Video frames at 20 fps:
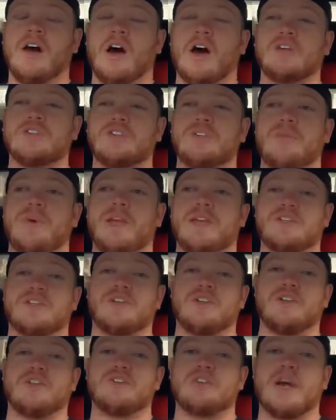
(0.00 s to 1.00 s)
Also, make
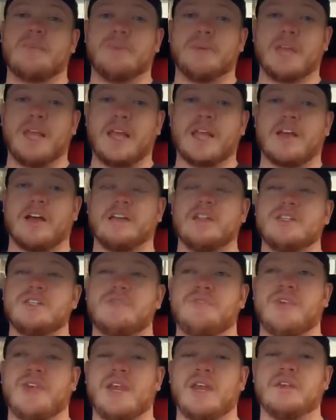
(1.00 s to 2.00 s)
sure you drop a like on
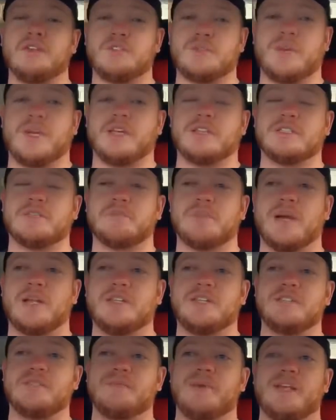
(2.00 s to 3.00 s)
this video so we can
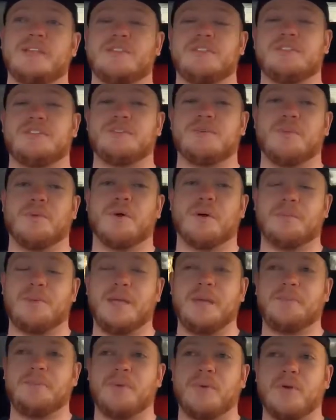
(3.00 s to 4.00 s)
spread this message to more
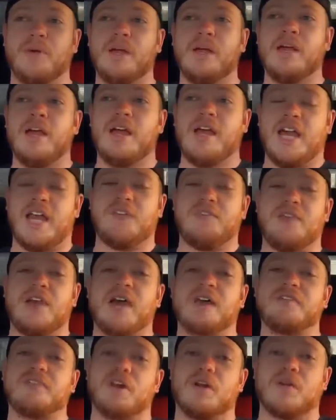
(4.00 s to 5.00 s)
people. And if you
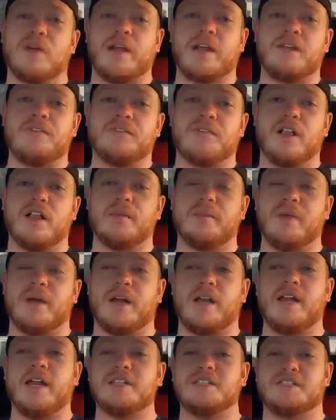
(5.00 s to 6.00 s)
haven't already, follow me
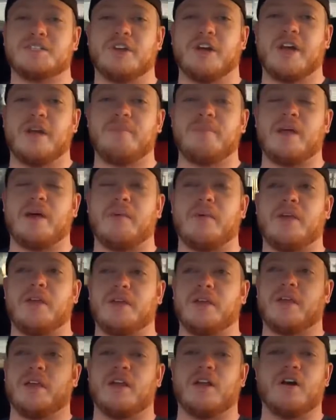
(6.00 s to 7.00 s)
on Instagram. That way
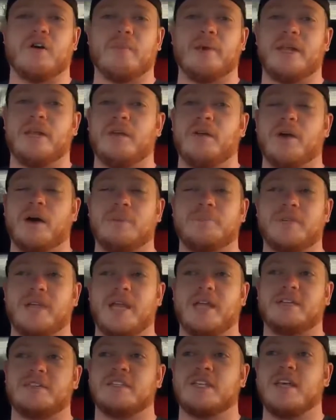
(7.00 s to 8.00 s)
you can get all my new
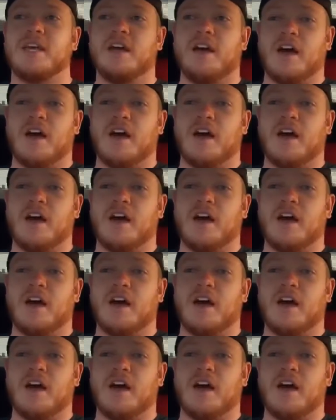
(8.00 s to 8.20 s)
updates.